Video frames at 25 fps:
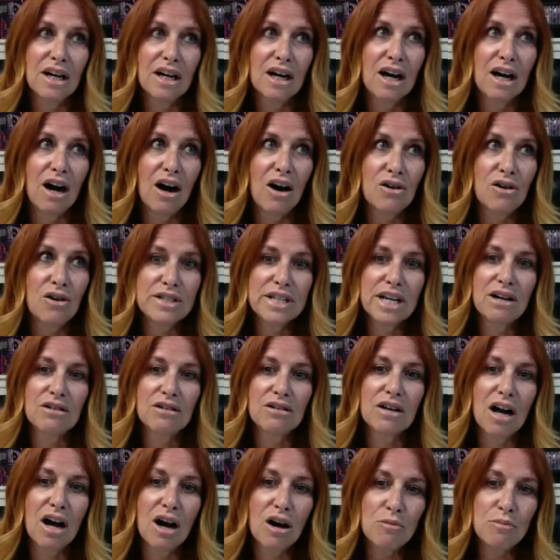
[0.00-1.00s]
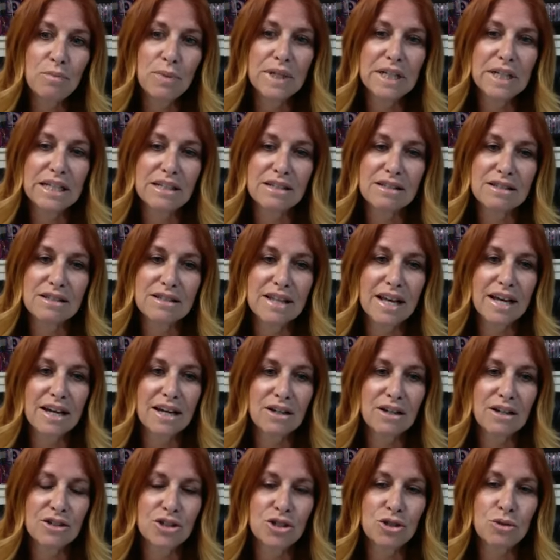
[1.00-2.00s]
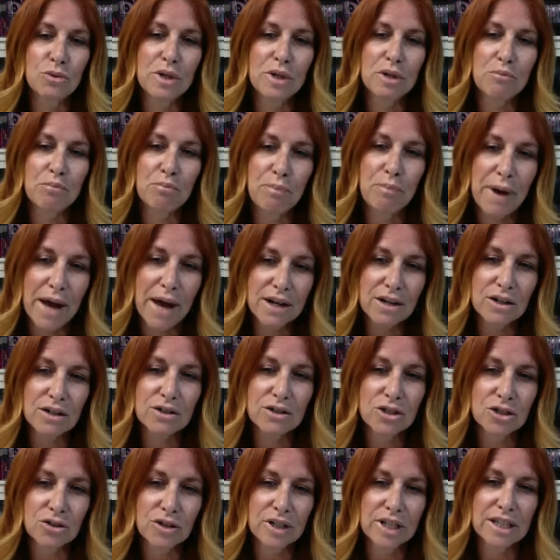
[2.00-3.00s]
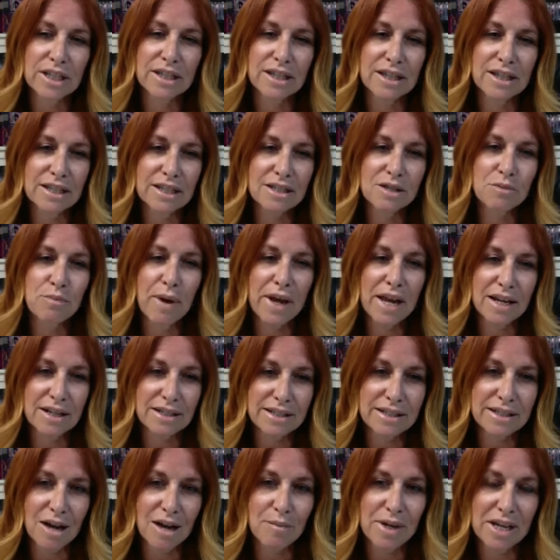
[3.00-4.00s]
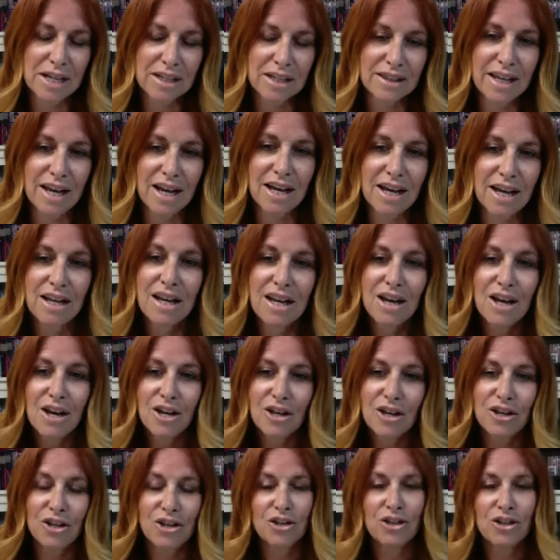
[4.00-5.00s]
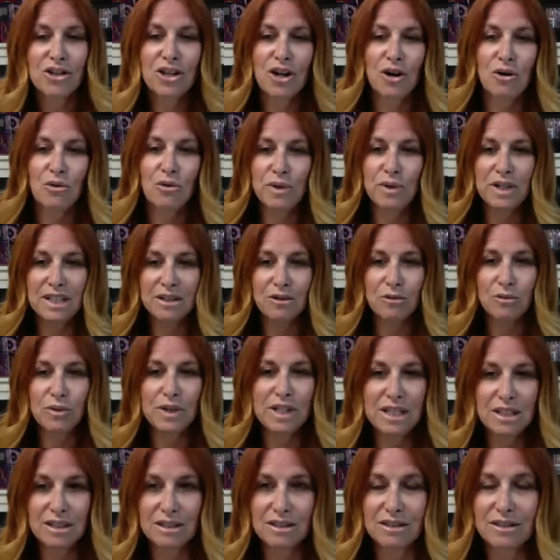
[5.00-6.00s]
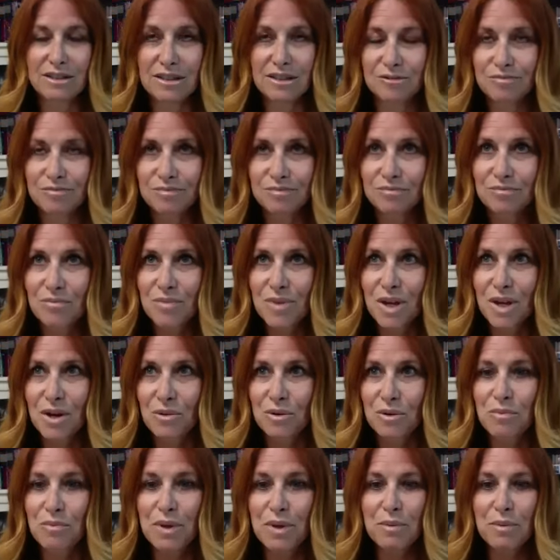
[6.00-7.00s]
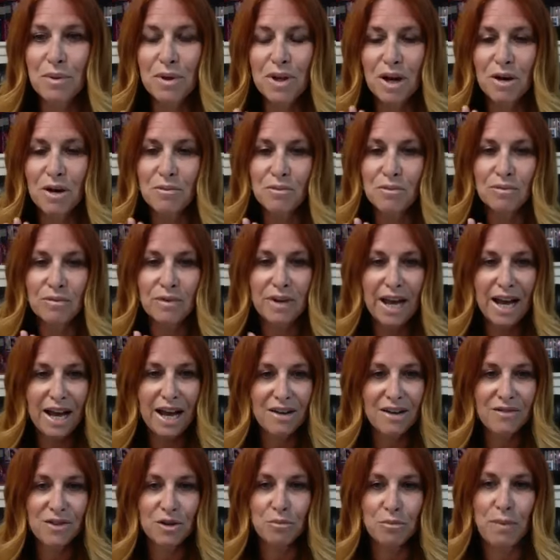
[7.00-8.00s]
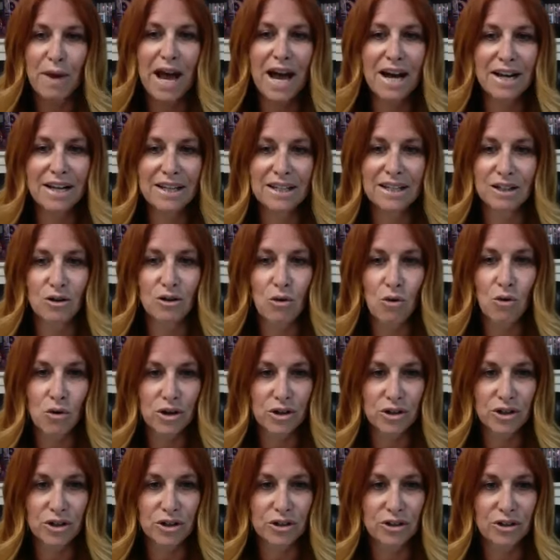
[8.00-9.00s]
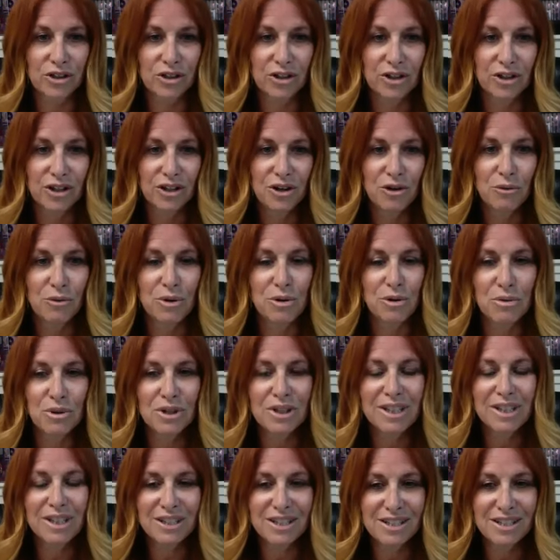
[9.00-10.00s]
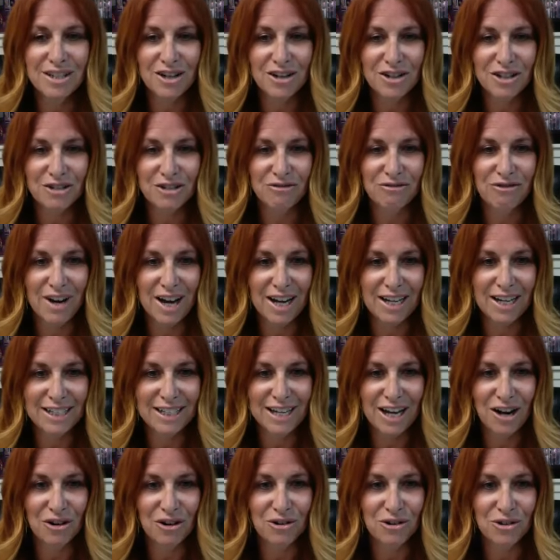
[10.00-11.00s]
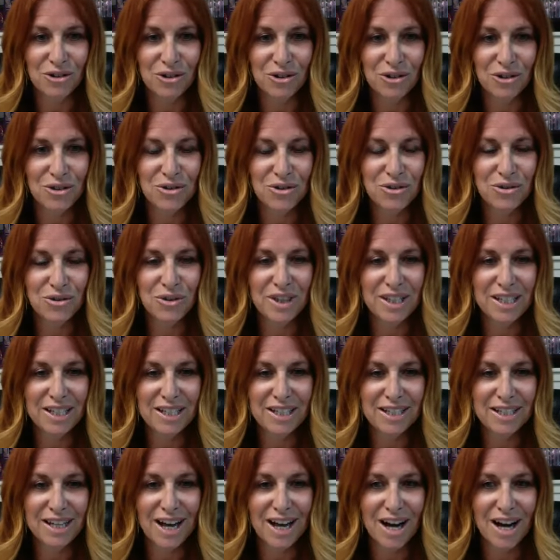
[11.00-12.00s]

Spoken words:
hotel companies that are doing better during this pandemic, that, when people have their back in a corner, we really start to find out who the